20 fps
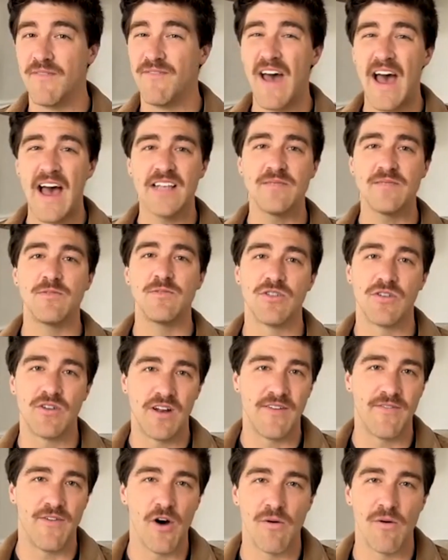the vast
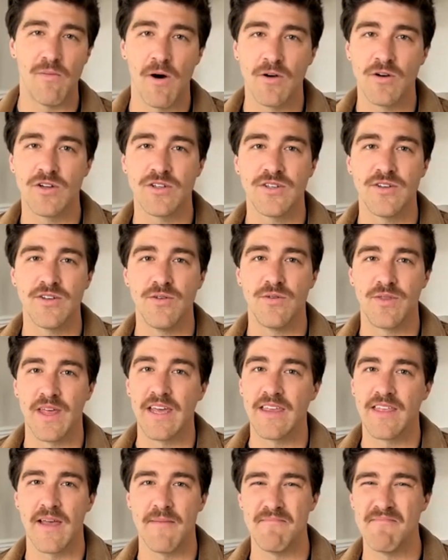majority of homeowners who
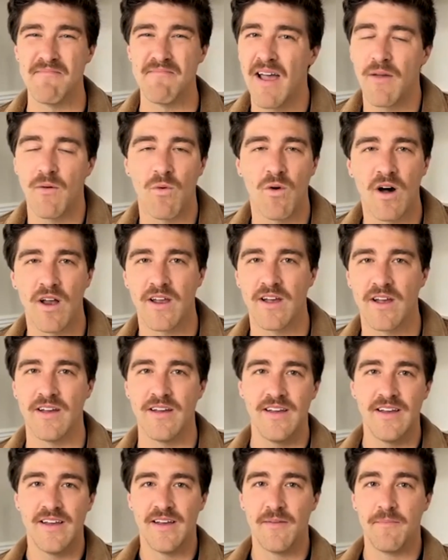think they might want
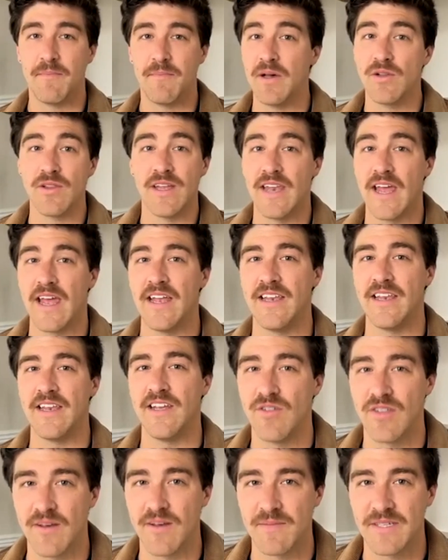to build an
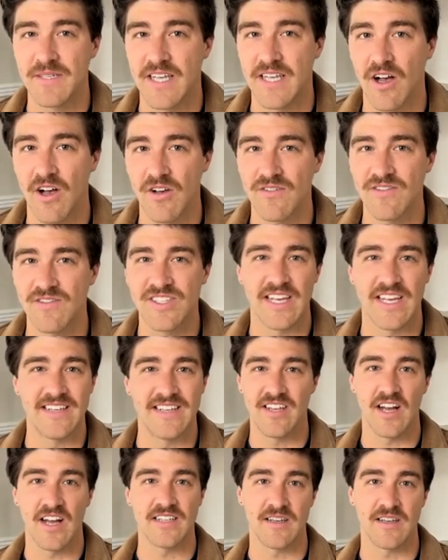ADU themselves, they
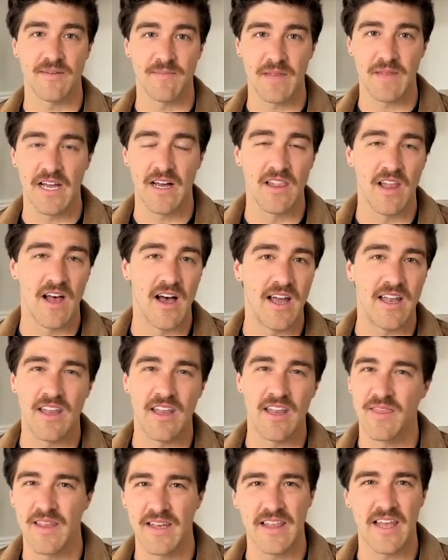saw something online
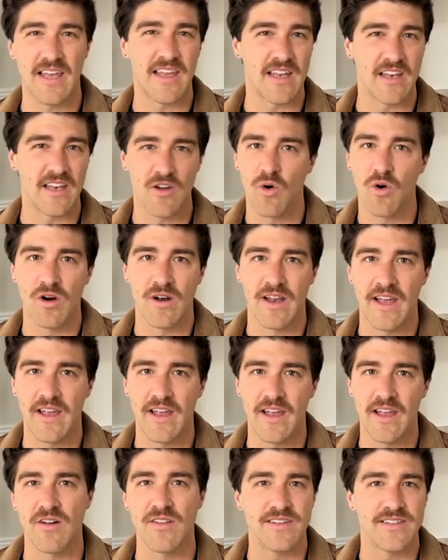and think they can
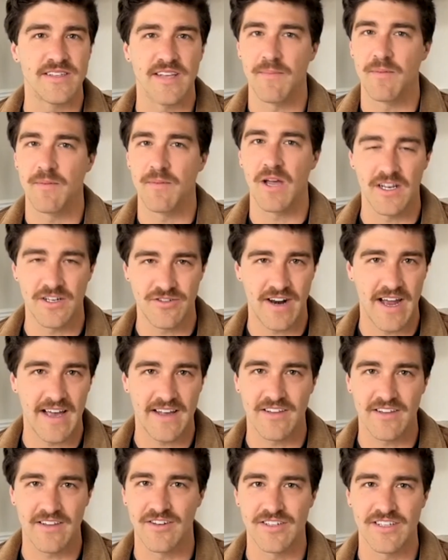coordinate all the
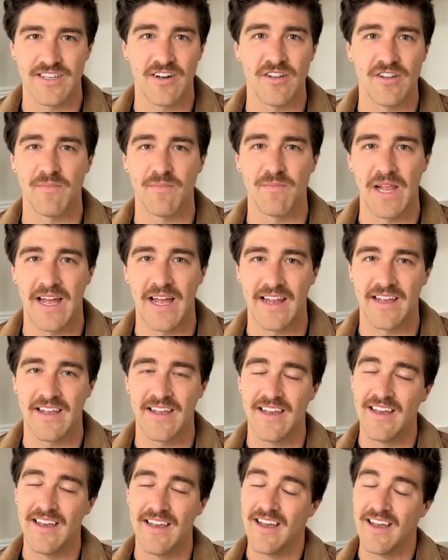subcontractors and all the
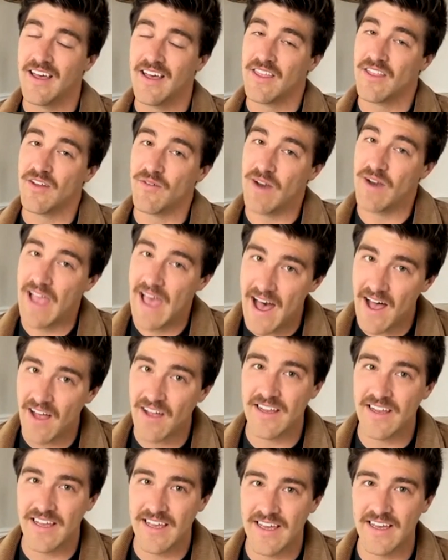planning. The
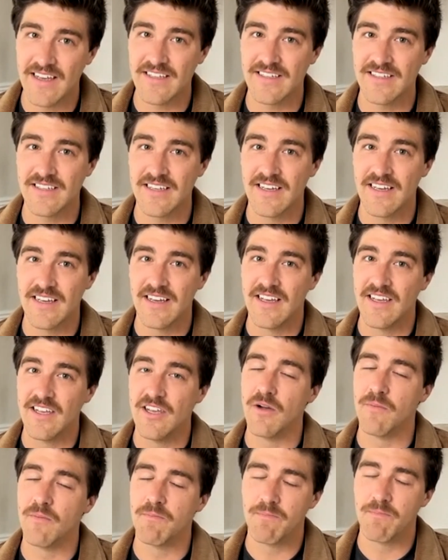reality is
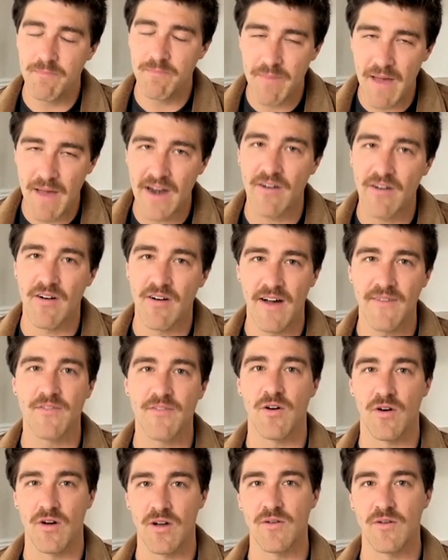you're better
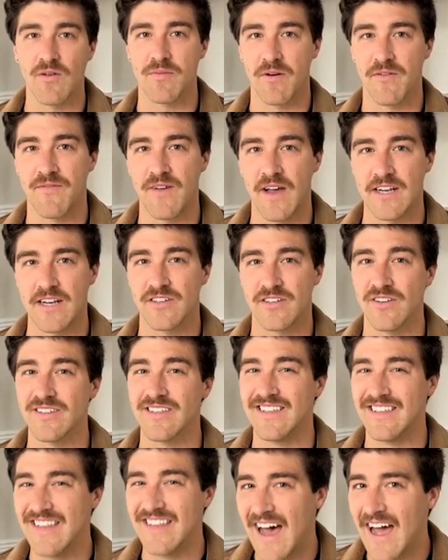off going with
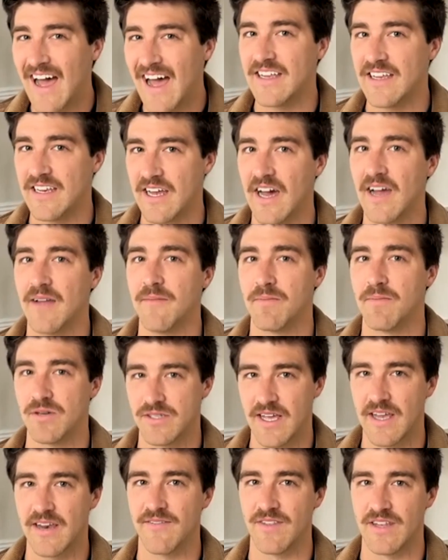professionals
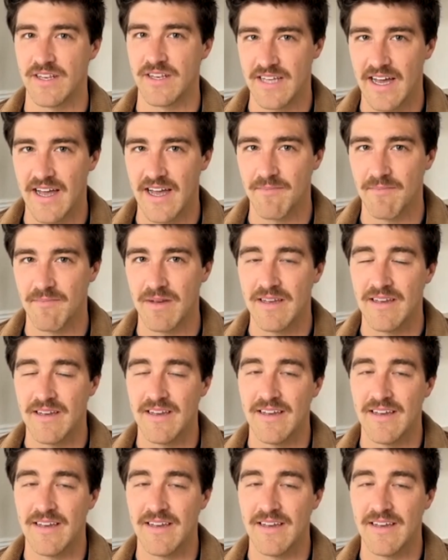99% of the time.